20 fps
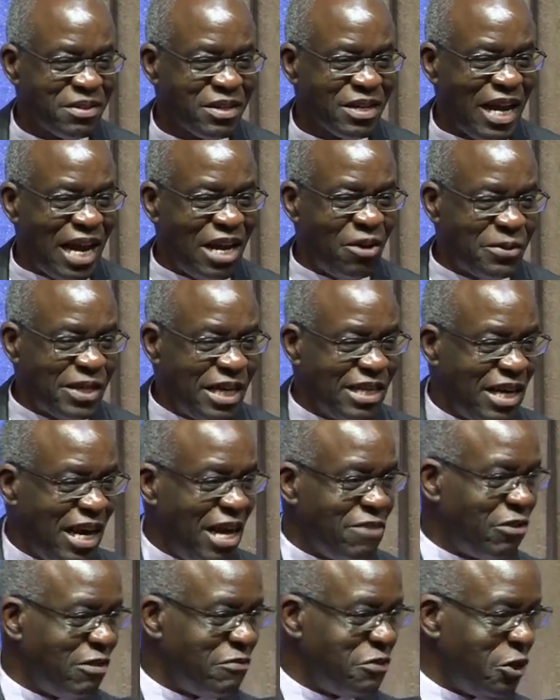I looked at the
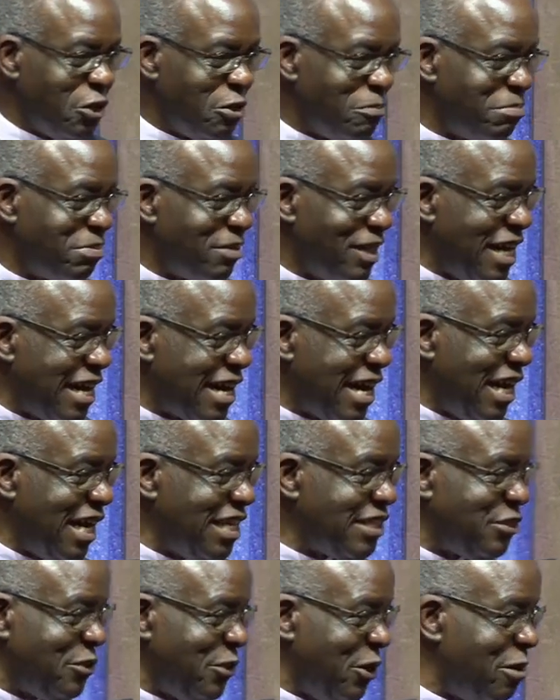life of Job and I
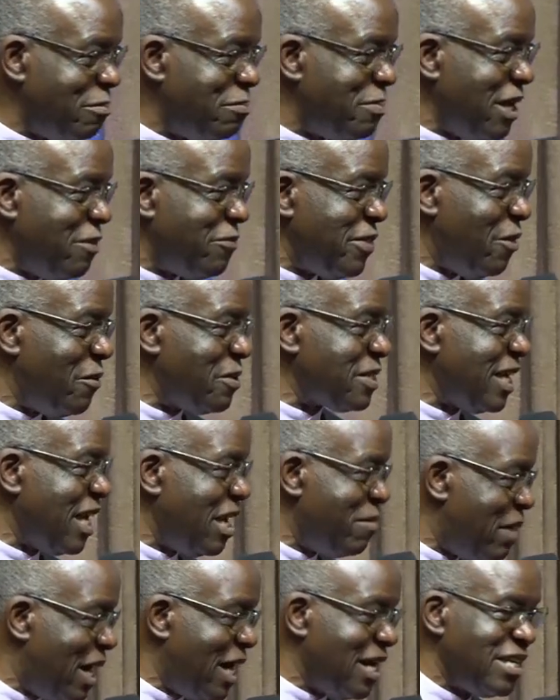realized Job, if there was any
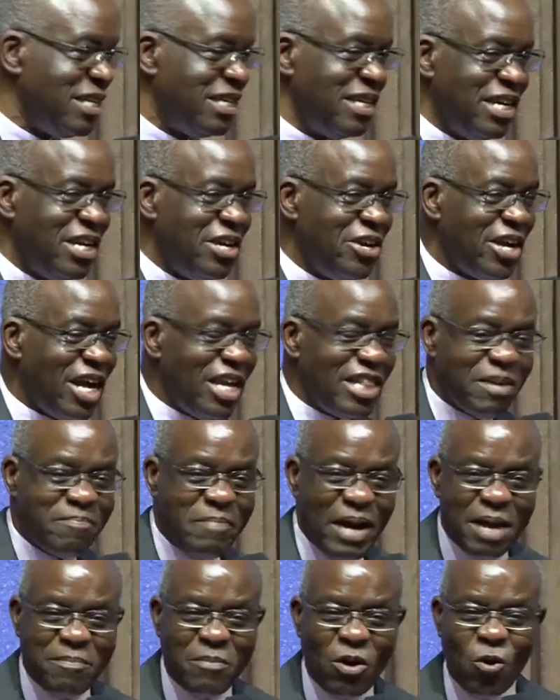man in the
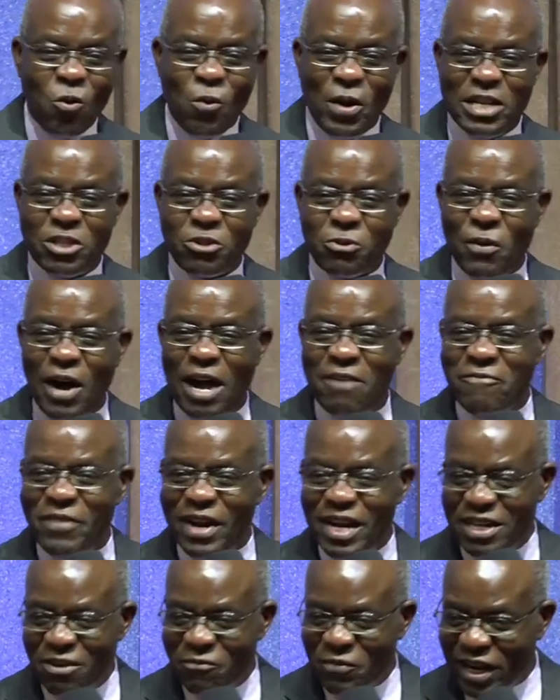Bible who went through a very
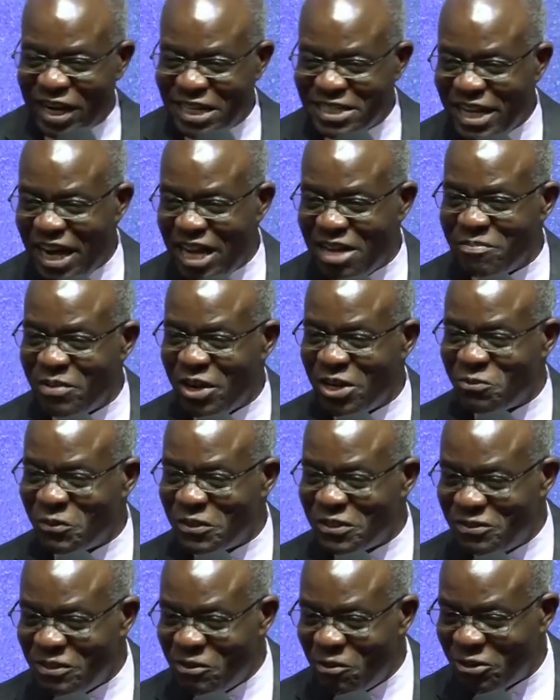difficult time, it
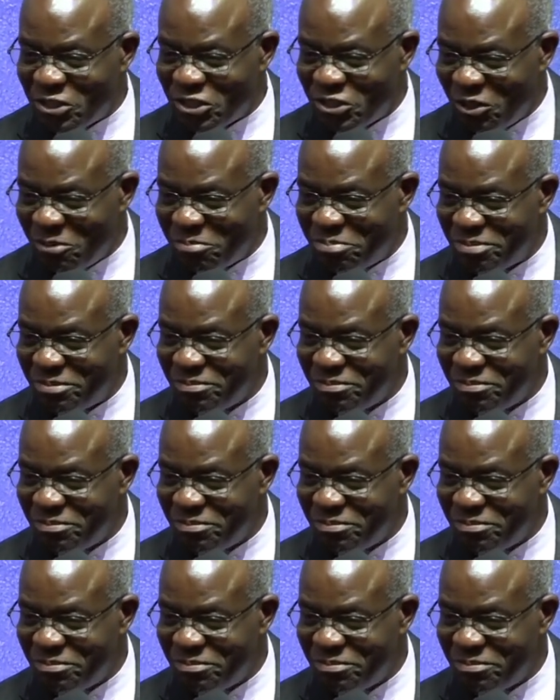was Job.